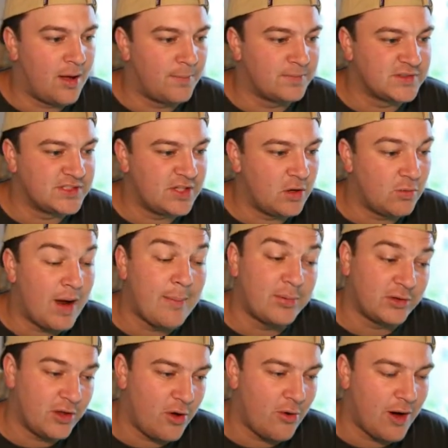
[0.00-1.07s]
So right
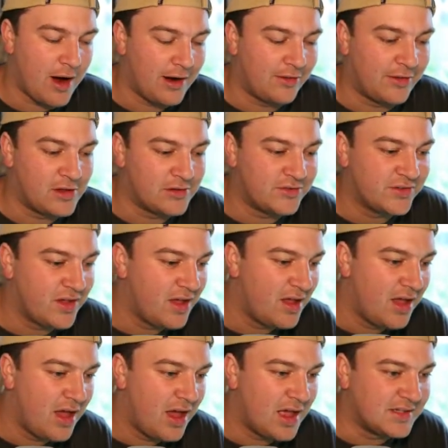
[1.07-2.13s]
below higher lows.
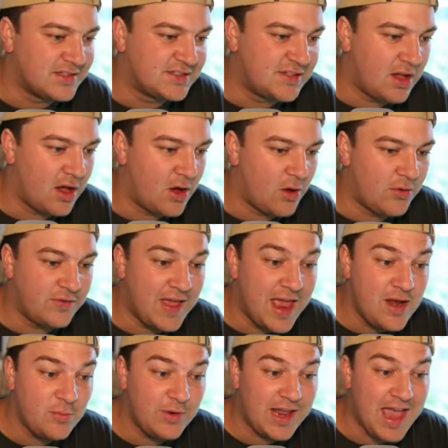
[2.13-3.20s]
And so then
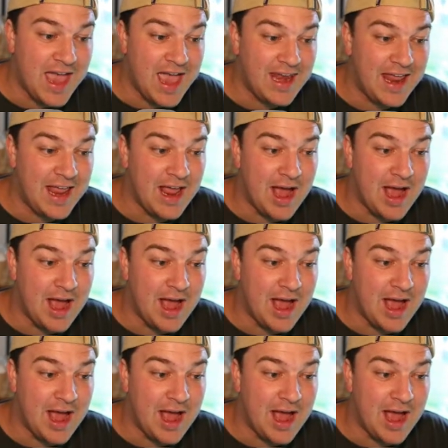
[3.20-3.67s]
we had a